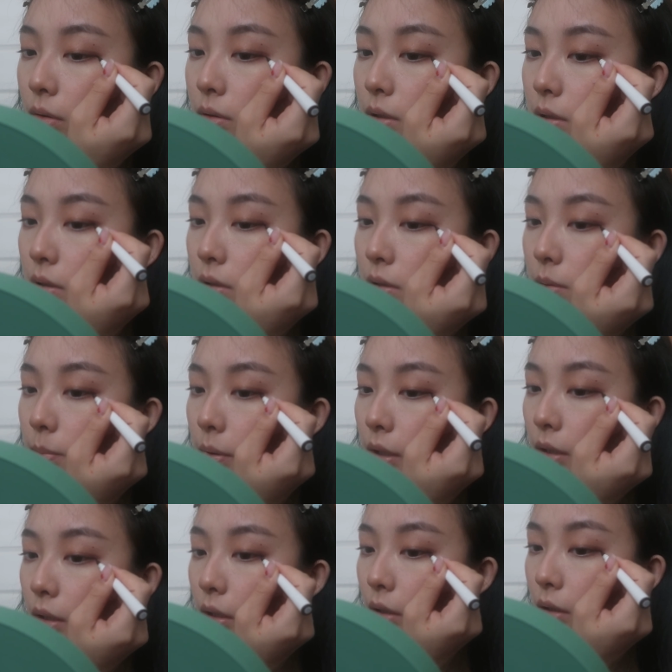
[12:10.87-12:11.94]
just
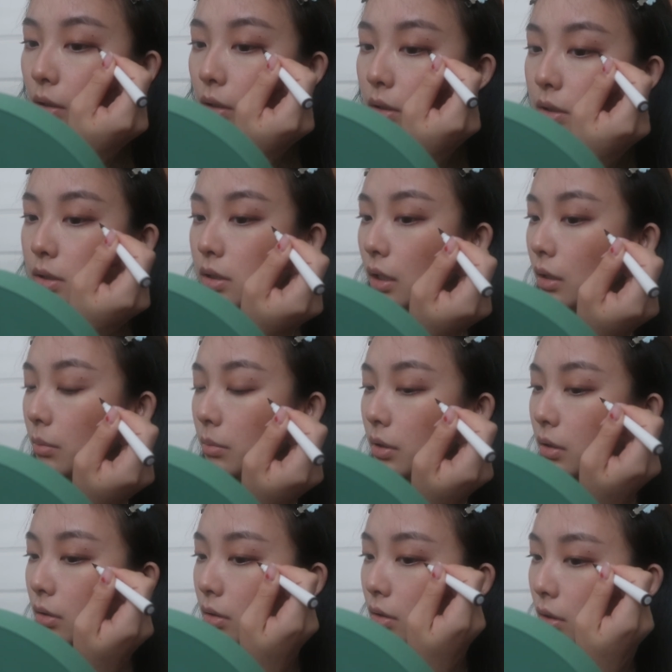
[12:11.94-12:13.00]
by like a
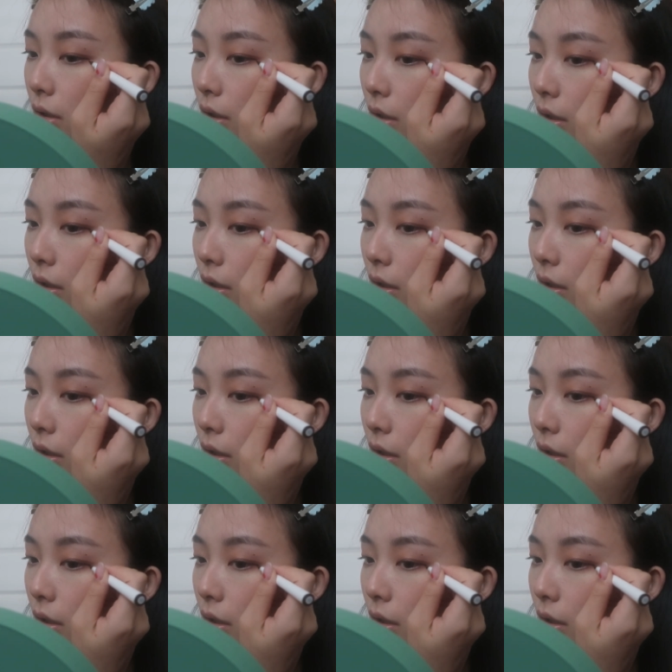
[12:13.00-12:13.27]
centimeter,